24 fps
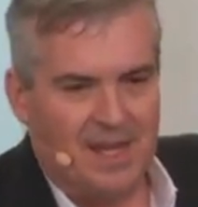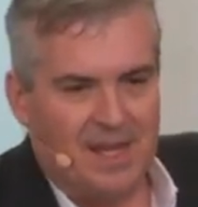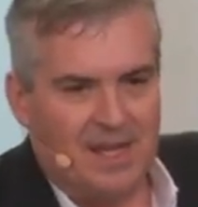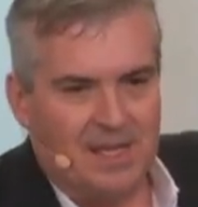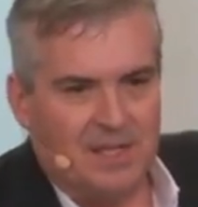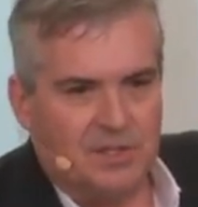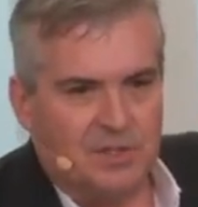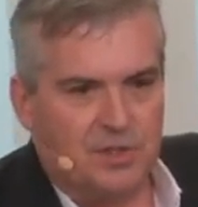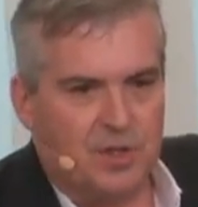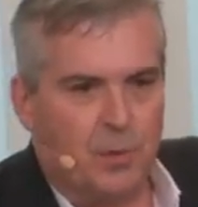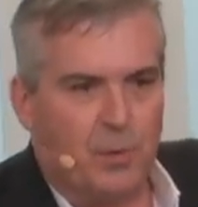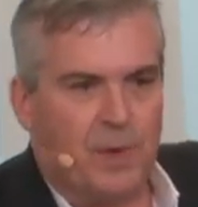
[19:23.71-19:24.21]

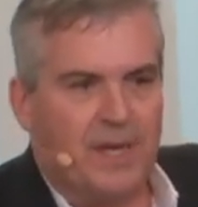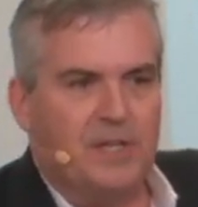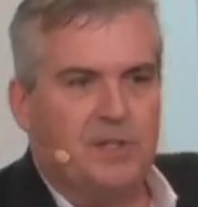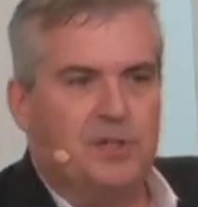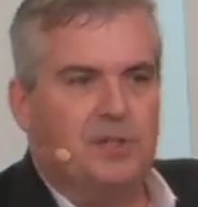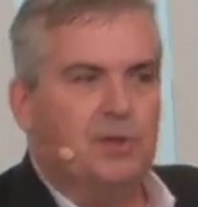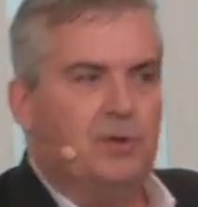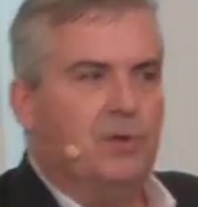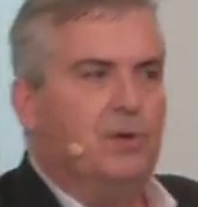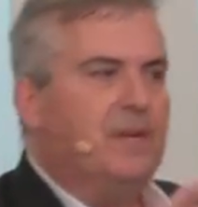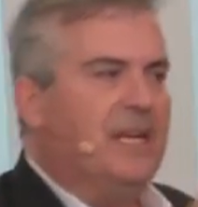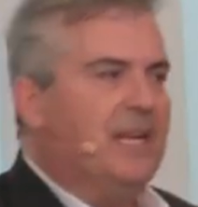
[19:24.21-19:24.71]
So we
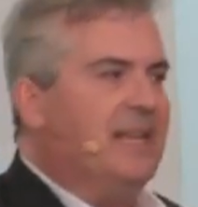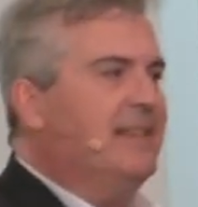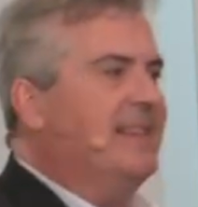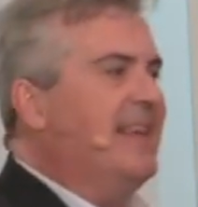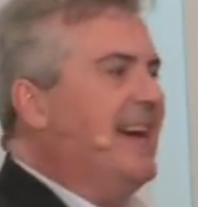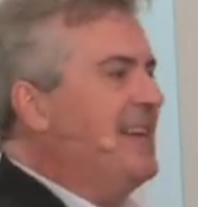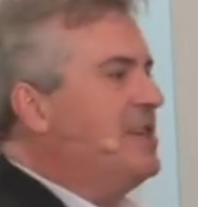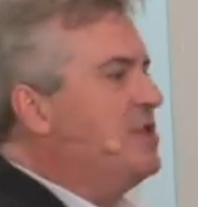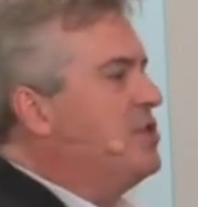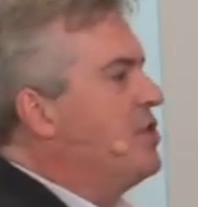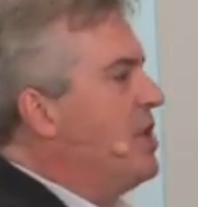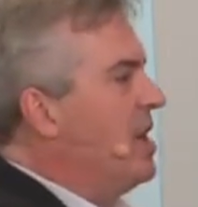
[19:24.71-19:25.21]
do need
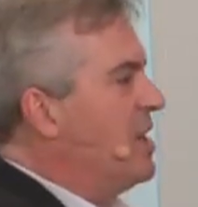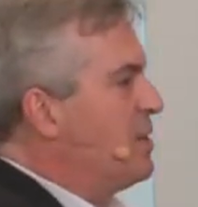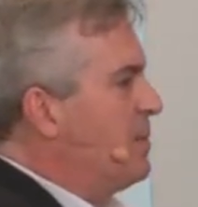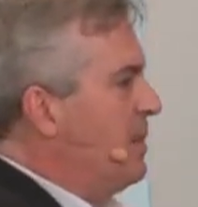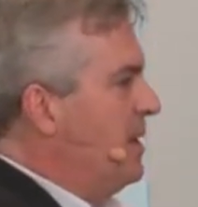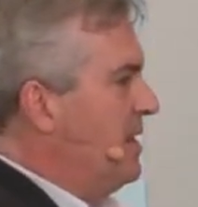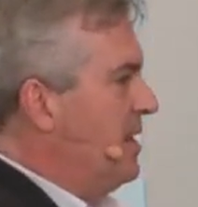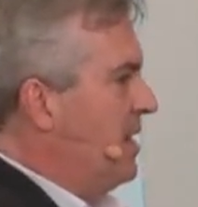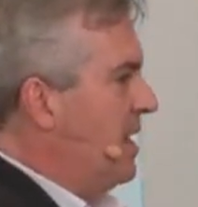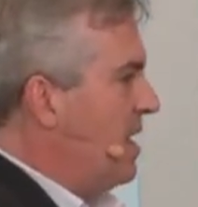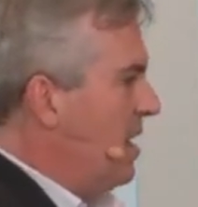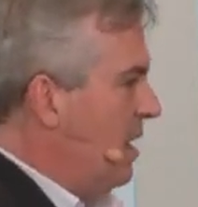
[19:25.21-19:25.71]
that judgment
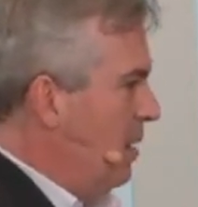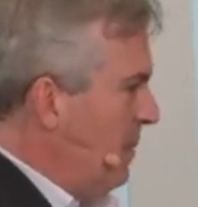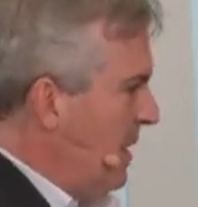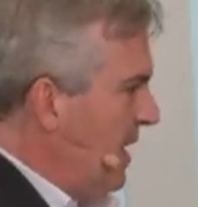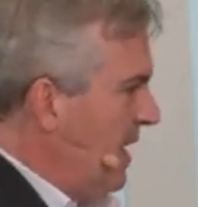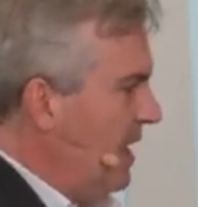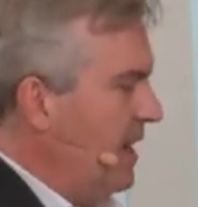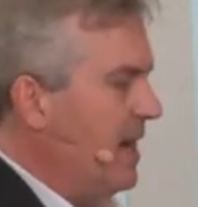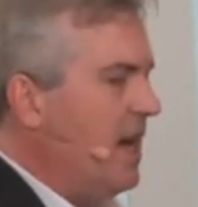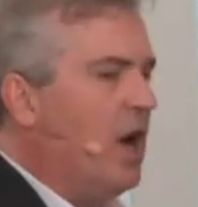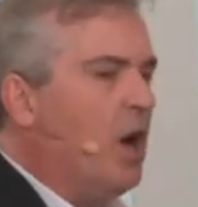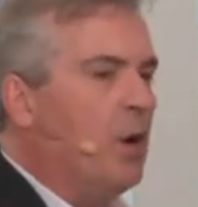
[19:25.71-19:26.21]
to come in and
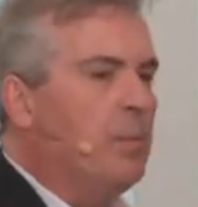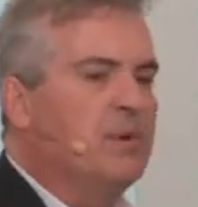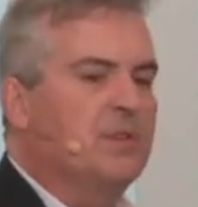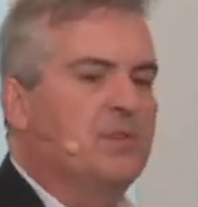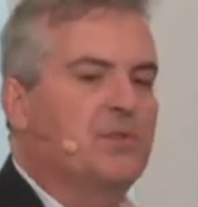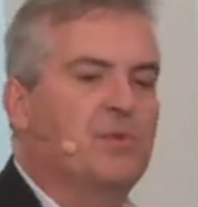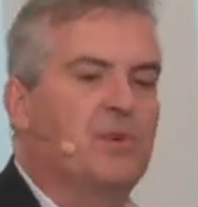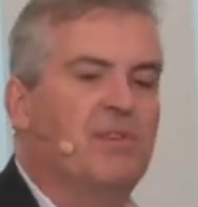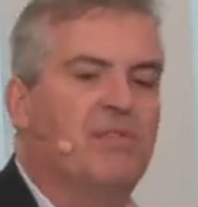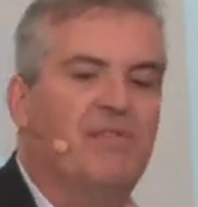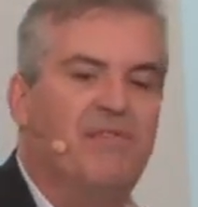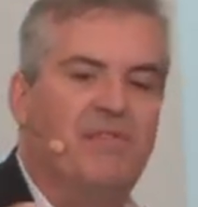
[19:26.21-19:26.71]
help us
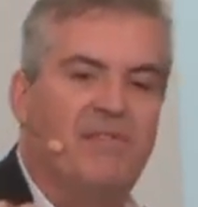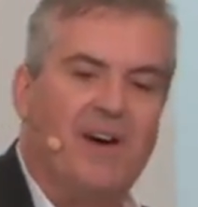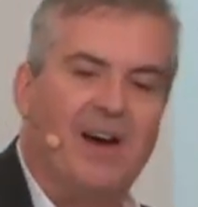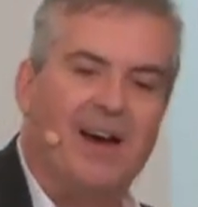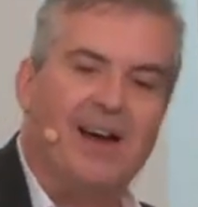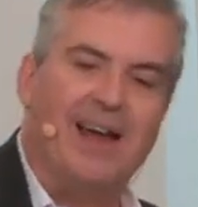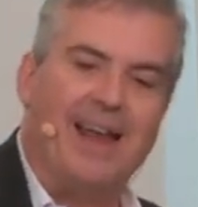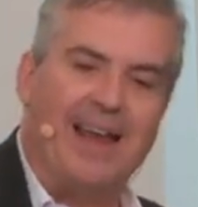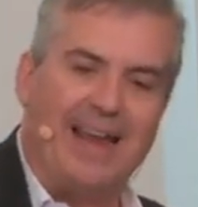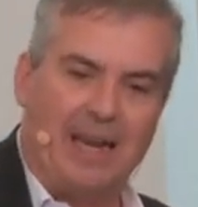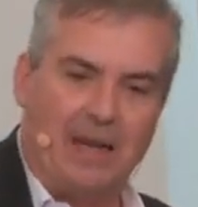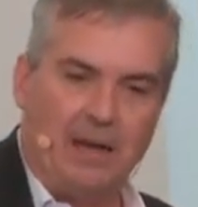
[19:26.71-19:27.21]

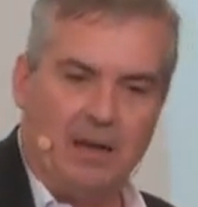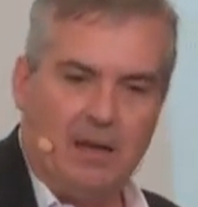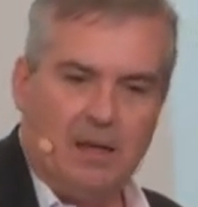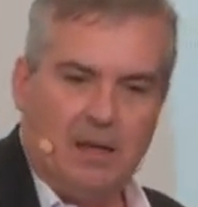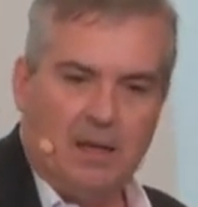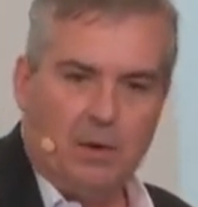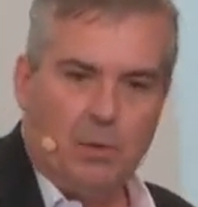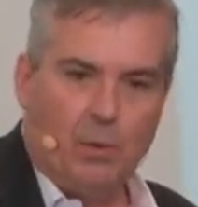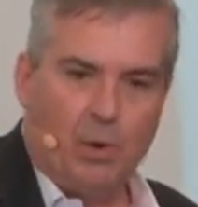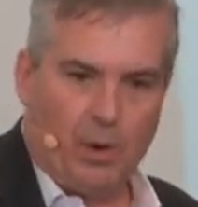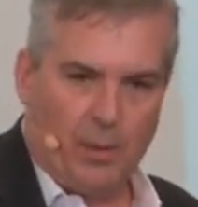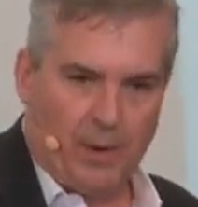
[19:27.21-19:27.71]
refine
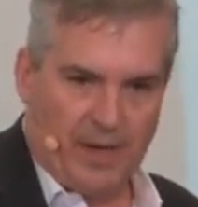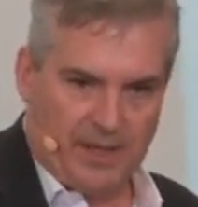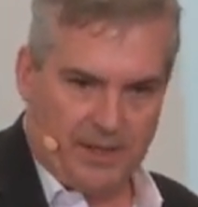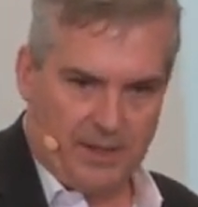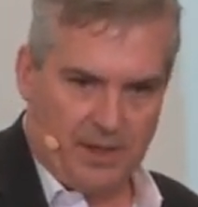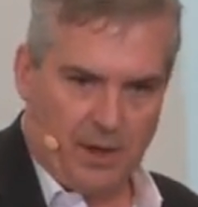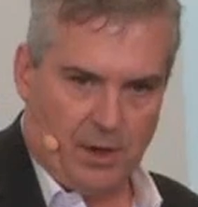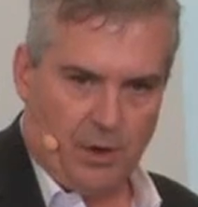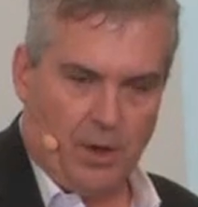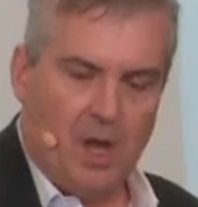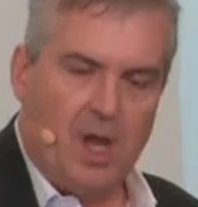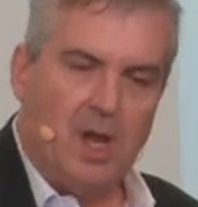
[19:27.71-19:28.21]
what we do.
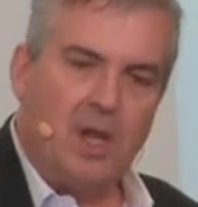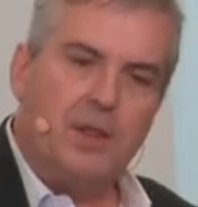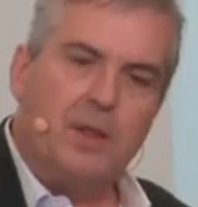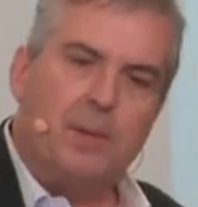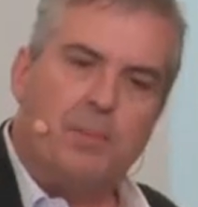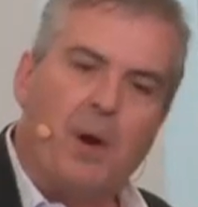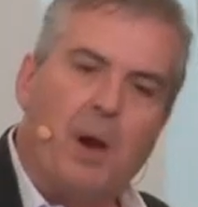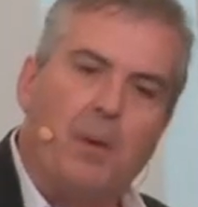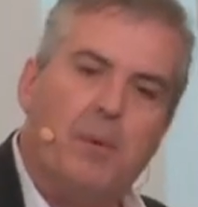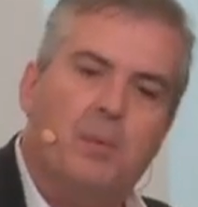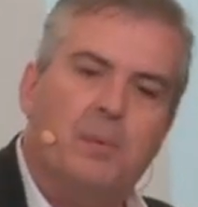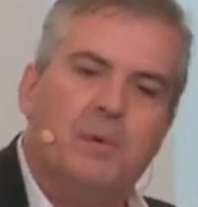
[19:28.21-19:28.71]
The
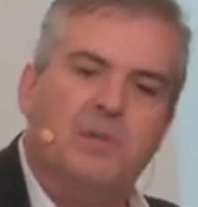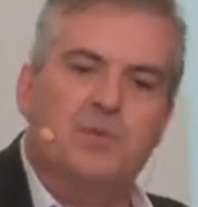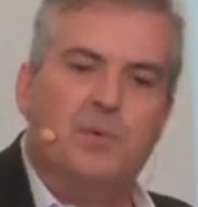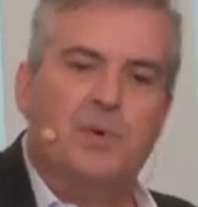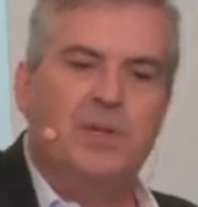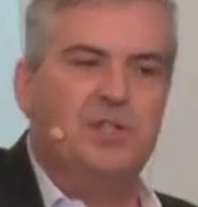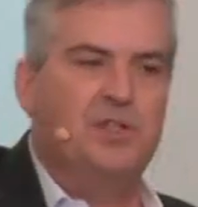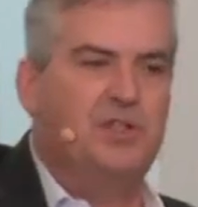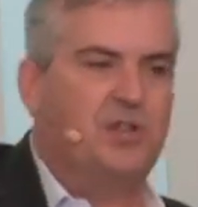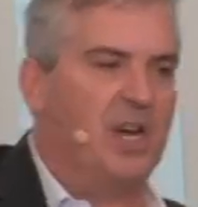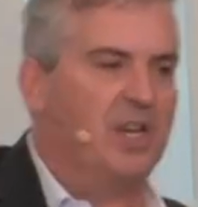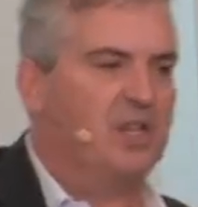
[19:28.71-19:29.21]
problem is when
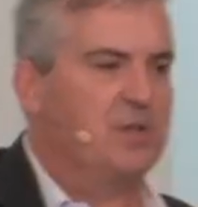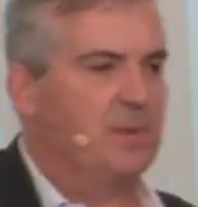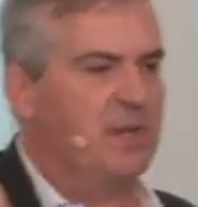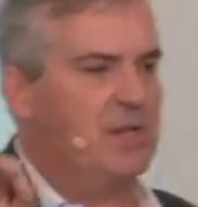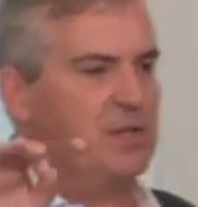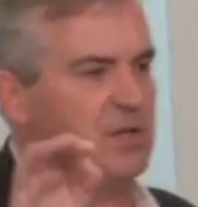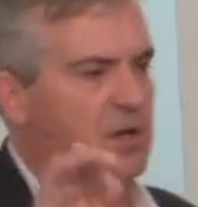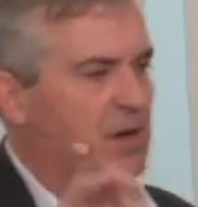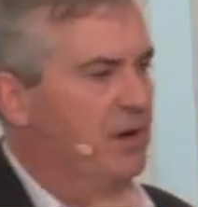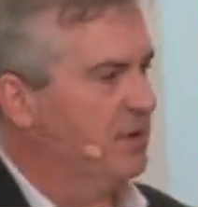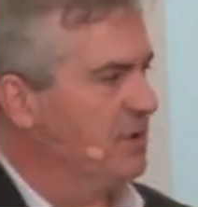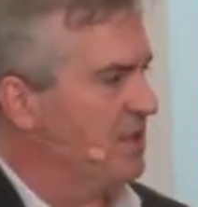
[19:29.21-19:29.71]
judgment
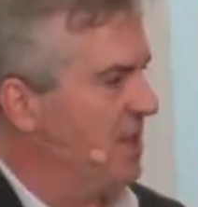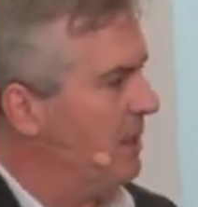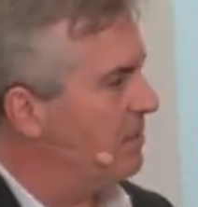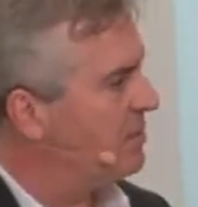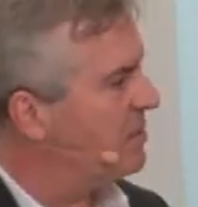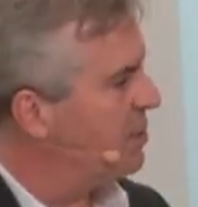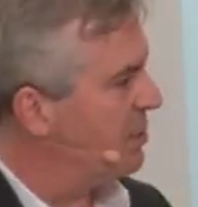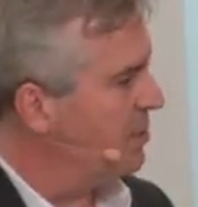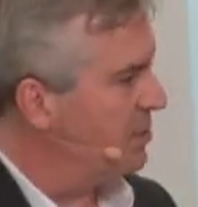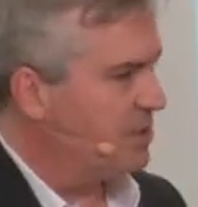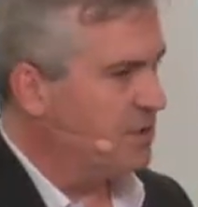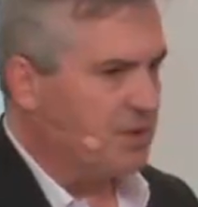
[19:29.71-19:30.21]
shows up
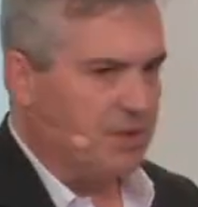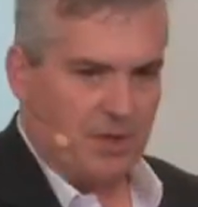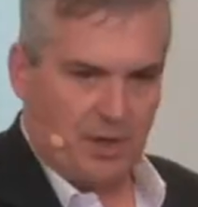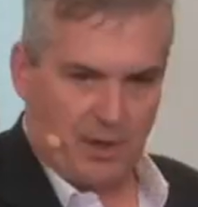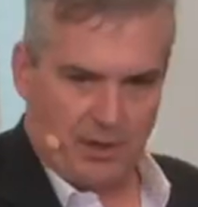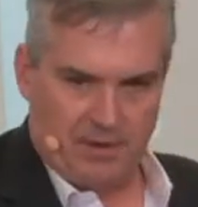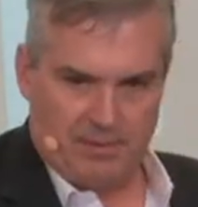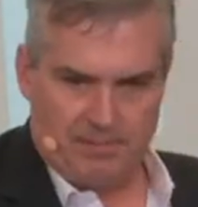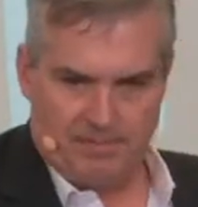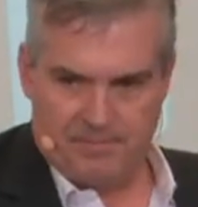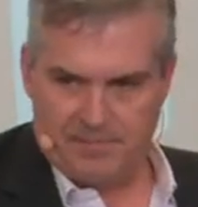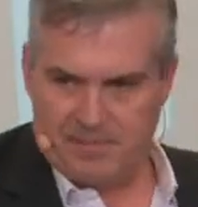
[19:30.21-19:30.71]
too soon.
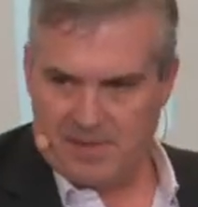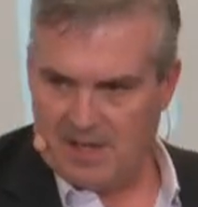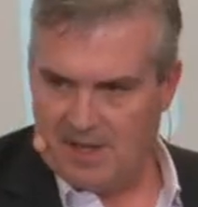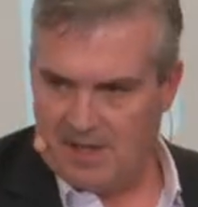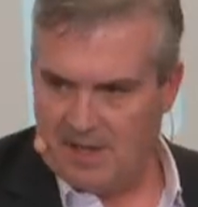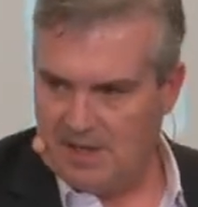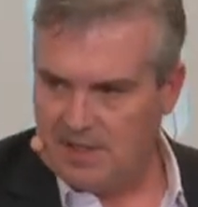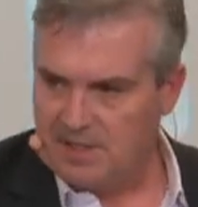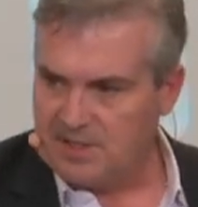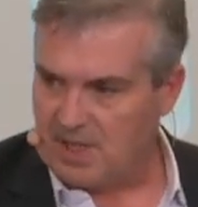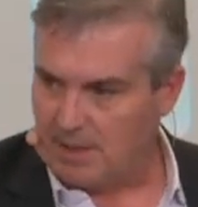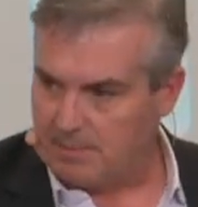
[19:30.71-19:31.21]

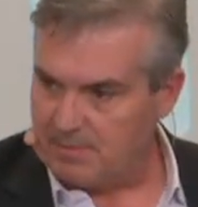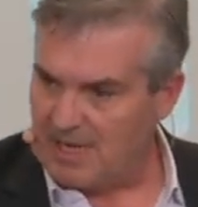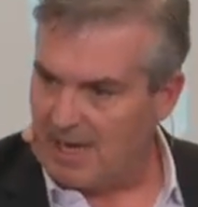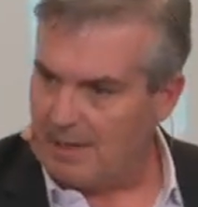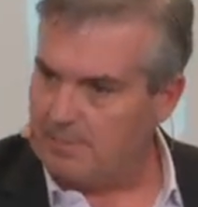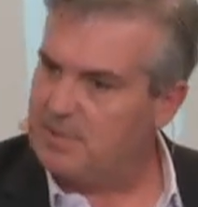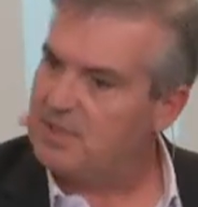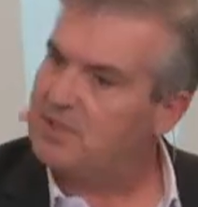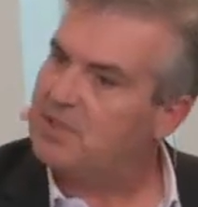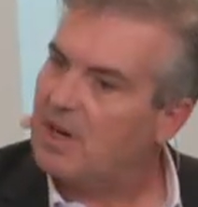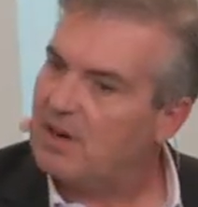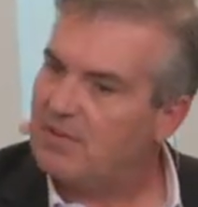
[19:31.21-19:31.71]
Sometimes
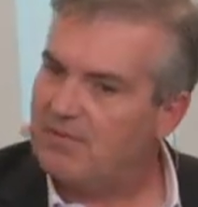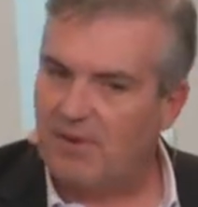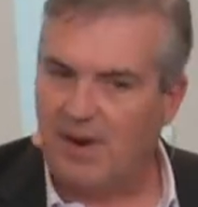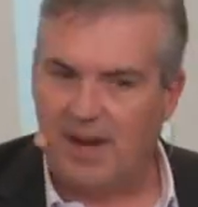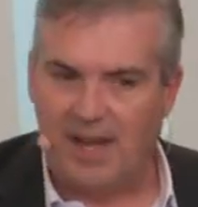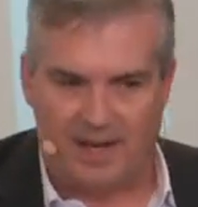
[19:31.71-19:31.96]
it's our friend.